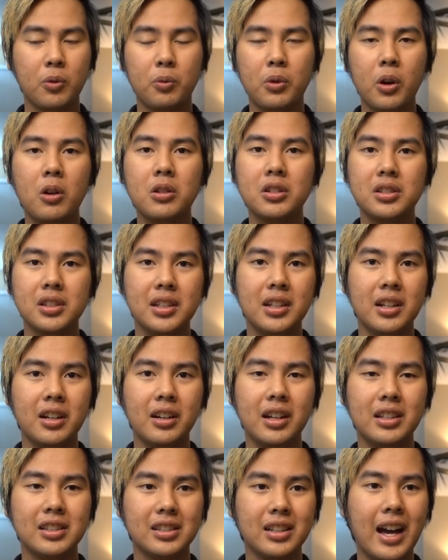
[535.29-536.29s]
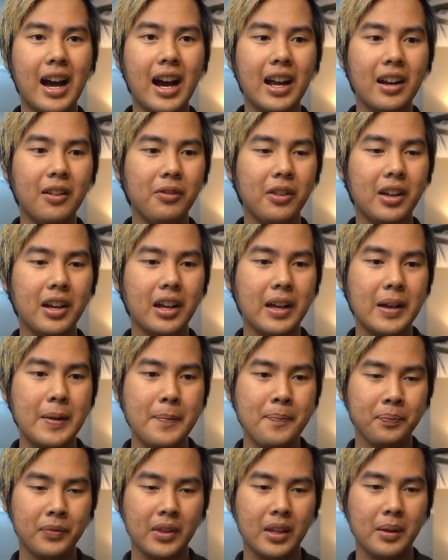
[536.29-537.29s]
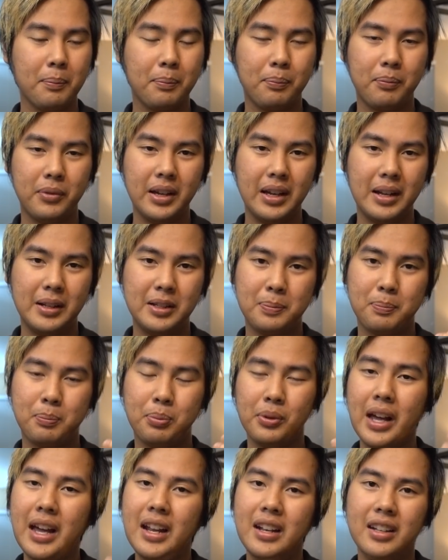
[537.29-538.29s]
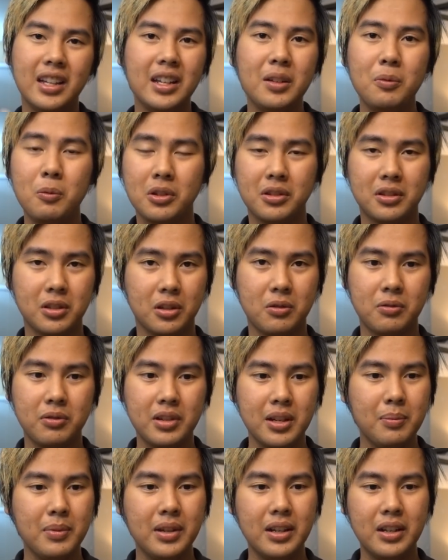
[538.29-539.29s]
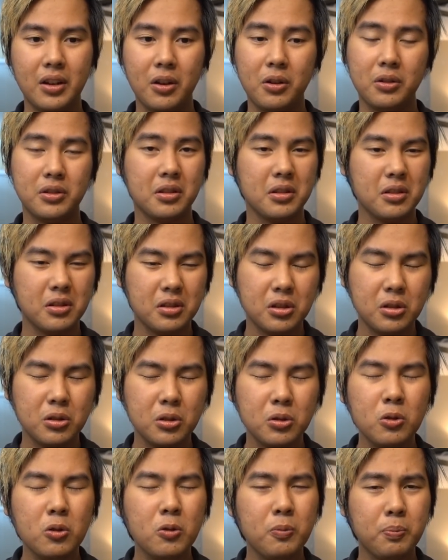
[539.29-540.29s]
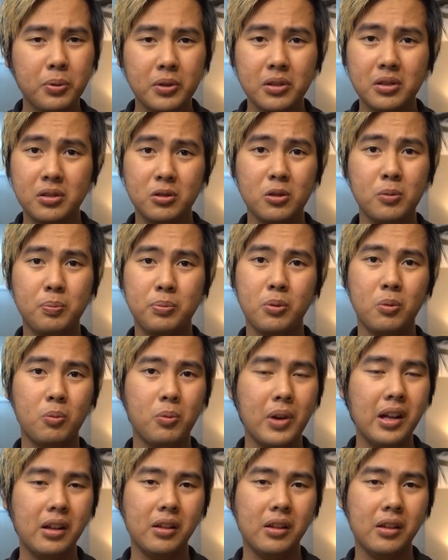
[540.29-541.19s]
The rose here is kind of like, it's blend in with the creamy notes super, super